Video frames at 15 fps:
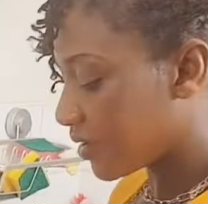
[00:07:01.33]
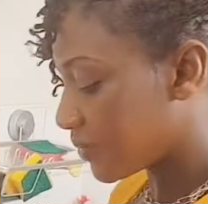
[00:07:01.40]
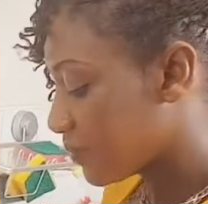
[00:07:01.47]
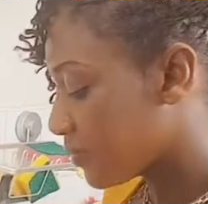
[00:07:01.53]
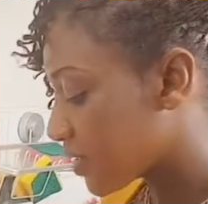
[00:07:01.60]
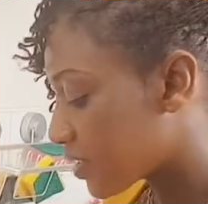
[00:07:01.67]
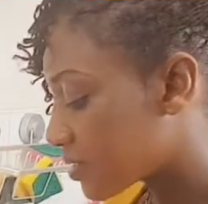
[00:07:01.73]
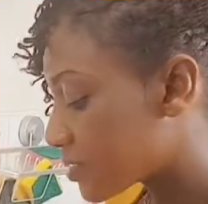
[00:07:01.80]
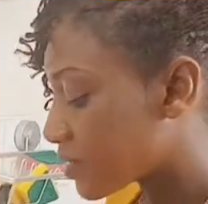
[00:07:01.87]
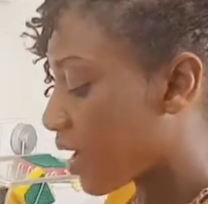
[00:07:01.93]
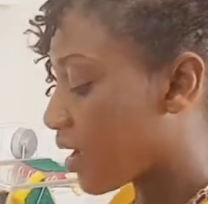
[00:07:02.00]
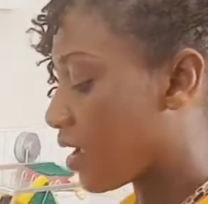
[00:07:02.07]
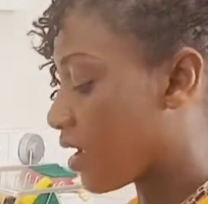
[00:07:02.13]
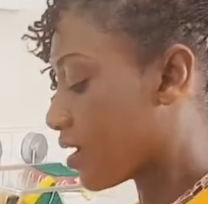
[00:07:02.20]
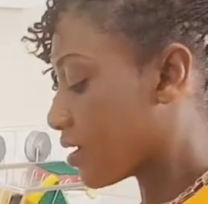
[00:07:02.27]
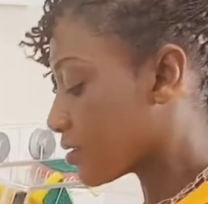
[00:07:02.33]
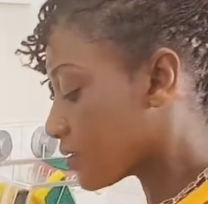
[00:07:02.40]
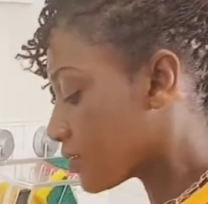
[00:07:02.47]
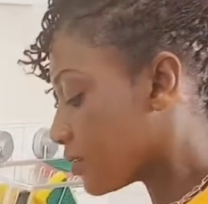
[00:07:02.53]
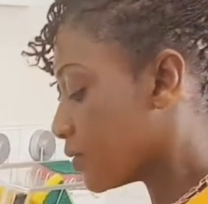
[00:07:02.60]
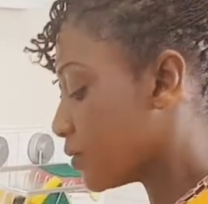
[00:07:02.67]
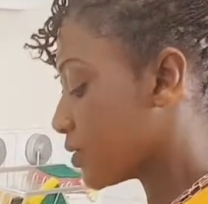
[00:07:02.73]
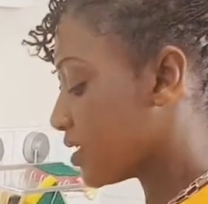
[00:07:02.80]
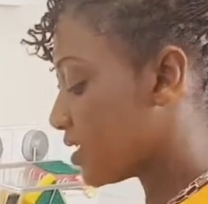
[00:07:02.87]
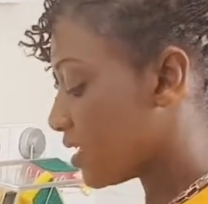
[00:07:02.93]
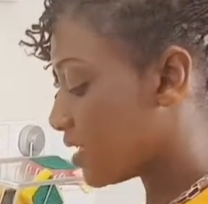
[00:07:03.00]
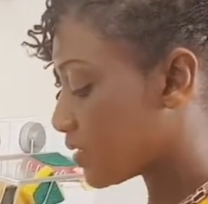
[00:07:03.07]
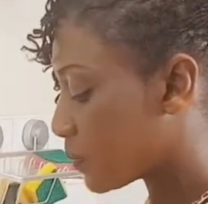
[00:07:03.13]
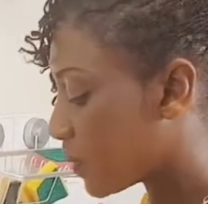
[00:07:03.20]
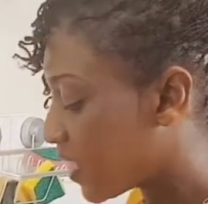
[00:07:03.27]
sour, salty,
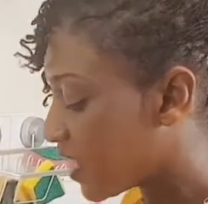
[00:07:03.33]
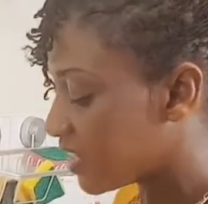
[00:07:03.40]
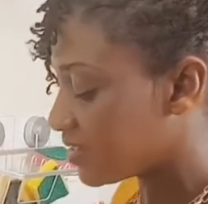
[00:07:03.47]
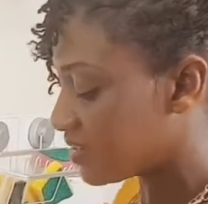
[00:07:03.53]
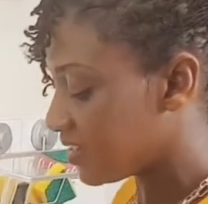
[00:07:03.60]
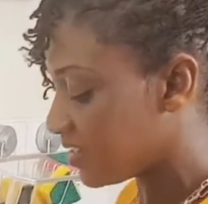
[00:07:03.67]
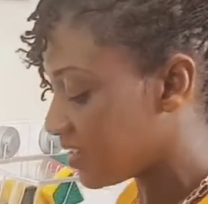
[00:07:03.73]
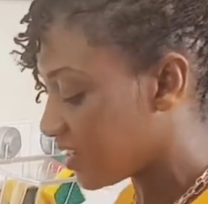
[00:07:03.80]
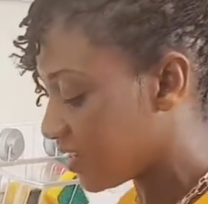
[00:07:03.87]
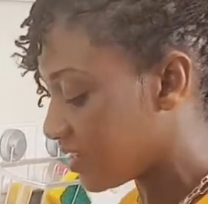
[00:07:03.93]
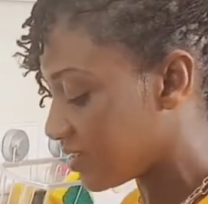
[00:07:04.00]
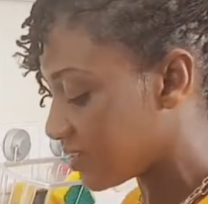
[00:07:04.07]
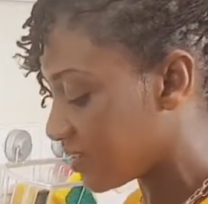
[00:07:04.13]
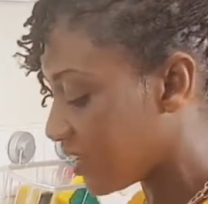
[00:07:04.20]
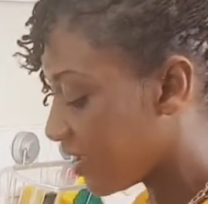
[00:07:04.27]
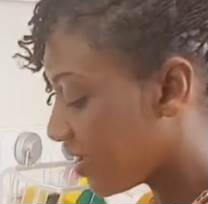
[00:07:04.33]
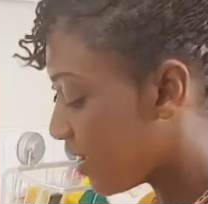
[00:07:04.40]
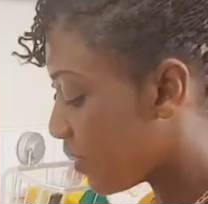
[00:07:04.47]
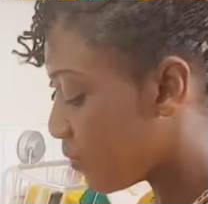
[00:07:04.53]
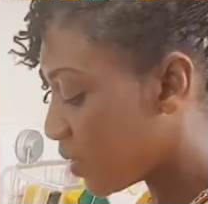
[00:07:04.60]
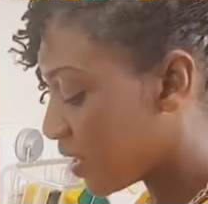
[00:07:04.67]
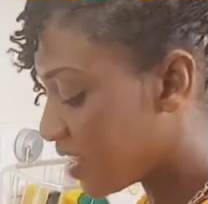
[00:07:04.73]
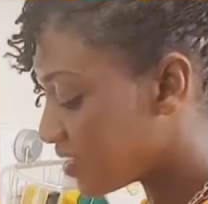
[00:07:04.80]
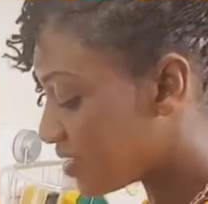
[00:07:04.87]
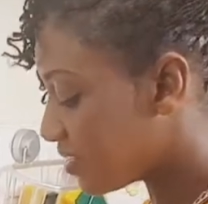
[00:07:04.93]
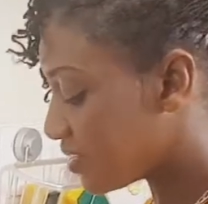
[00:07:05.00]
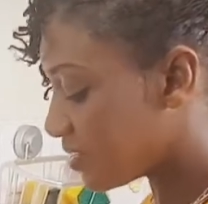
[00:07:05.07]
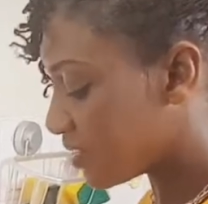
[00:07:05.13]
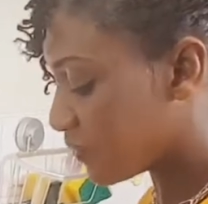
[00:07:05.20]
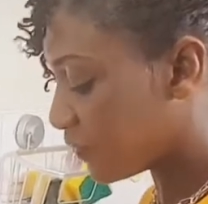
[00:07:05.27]
spiciness. It balances
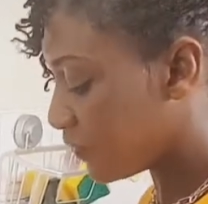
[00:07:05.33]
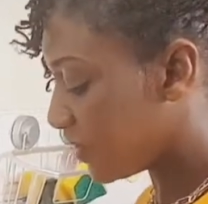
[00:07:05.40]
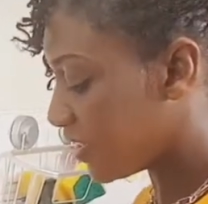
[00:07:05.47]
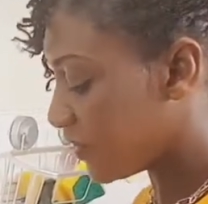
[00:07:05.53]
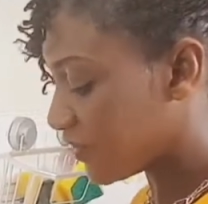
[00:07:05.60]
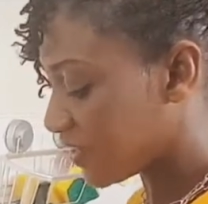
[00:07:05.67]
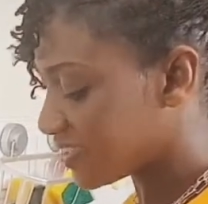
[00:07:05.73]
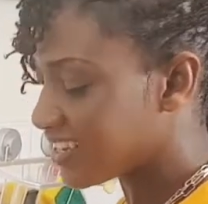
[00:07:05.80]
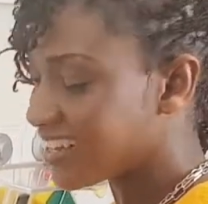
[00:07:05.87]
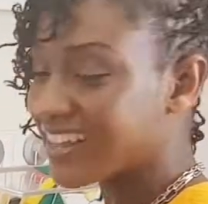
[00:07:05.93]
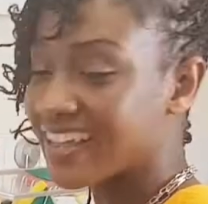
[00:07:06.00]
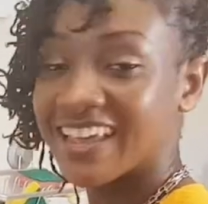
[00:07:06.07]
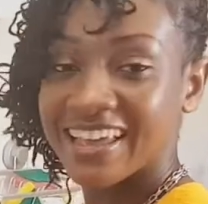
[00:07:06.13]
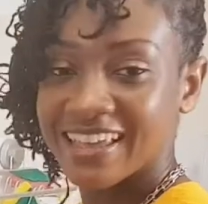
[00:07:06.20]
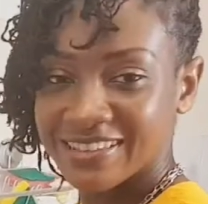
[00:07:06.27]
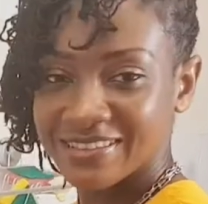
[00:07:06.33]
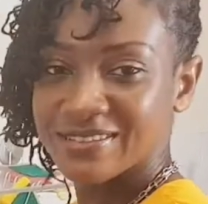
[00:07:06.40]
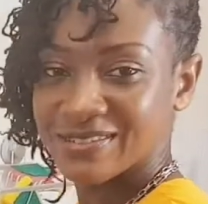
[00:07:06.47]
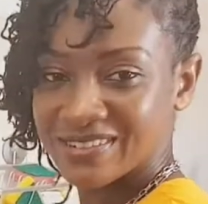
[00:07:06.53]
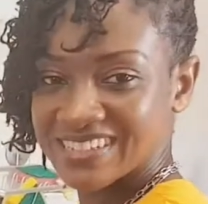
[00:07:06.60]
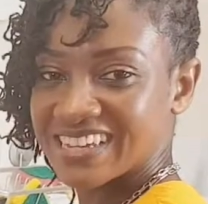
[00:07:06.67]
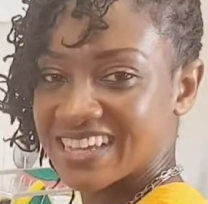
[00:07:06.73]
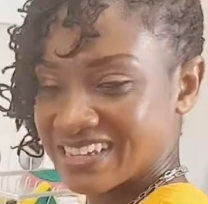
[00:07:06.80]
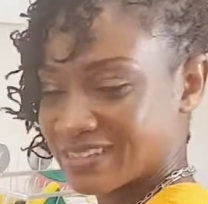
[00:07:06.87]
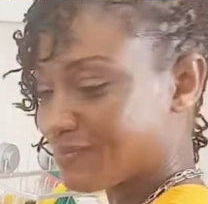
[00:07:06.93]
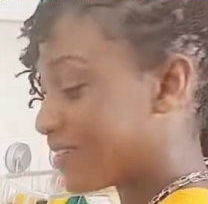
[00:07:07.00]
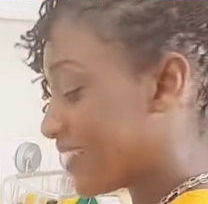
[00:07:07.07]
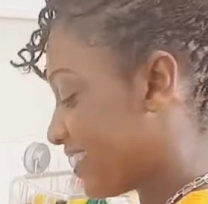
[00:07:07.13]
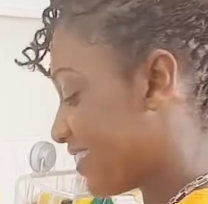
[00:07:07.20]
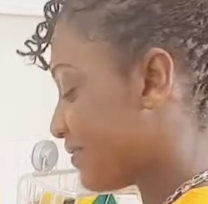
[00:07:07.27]
the flavors and it hits your taste
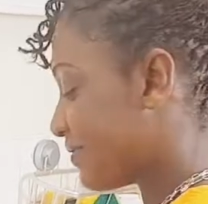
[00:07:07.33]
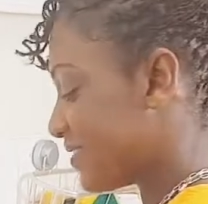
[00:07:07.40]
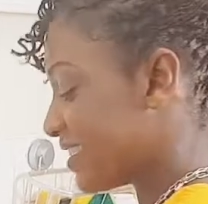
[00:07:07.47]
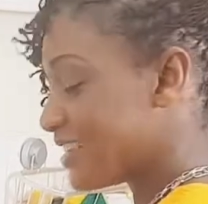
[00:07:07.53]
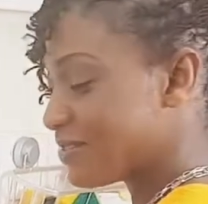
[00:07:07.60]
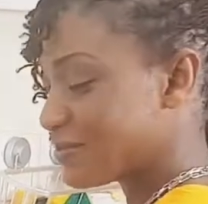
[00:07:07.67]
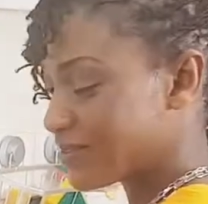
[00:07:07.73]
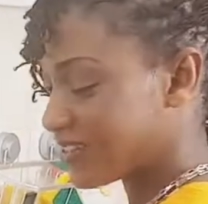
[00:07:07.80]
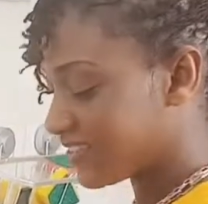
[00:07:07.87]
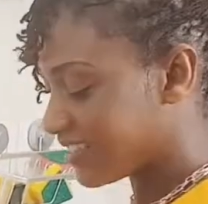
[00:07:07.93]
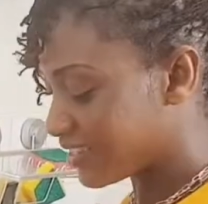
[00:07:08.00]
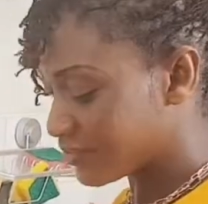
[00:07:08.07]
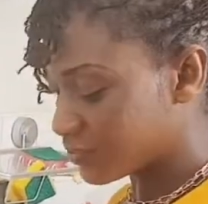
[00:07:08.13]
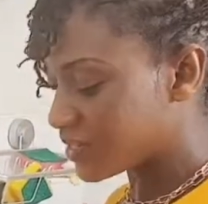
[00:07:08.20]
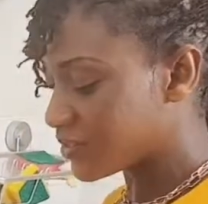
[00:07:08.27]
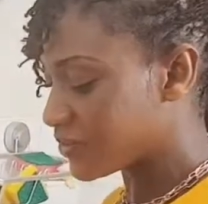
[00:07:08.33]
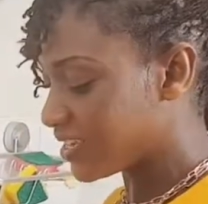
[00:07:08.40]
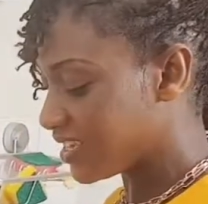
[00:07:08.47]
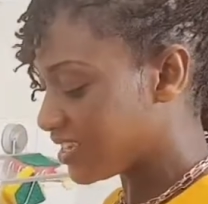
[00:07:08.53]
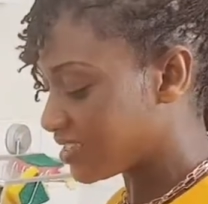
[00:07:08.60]
back really well. That's when you eat